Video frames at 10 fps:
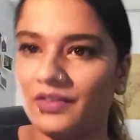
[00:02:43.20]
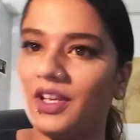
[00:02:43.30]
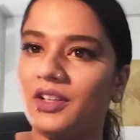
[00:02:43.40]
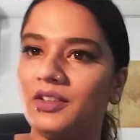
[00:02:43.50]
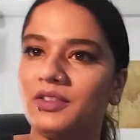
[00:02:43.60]

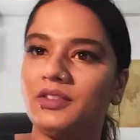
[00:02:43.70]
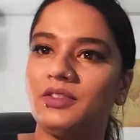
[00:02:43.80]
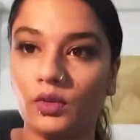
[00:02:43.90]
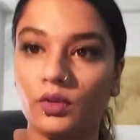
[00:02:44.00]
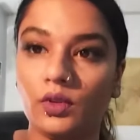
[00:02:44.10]
fail.
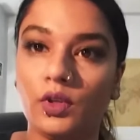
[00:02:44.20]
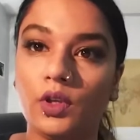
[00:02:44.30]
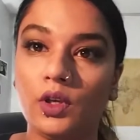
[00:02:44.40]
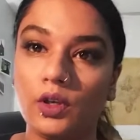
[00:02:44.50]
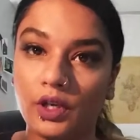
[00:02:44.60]

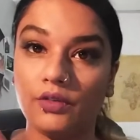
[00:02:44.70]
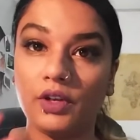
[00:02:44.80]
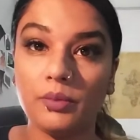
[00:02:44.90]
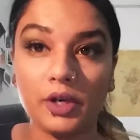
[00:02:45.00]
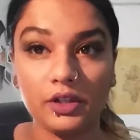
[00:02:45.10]
Okay, I
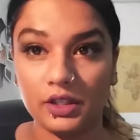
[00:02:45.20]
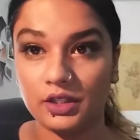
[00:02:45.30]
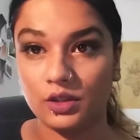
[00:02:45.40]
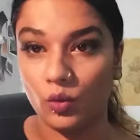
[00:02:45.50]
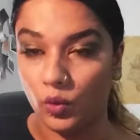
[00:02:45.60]
found a better
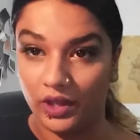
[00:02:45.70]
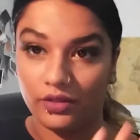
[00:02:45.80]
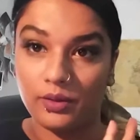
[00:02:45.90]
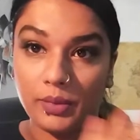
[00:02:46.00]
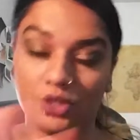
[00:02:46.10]
list
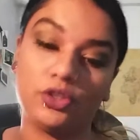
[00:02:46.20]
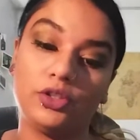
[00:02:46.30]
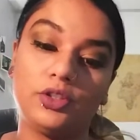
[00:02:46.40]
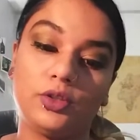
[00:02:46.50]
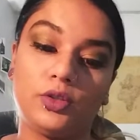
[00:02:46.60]
with pictures,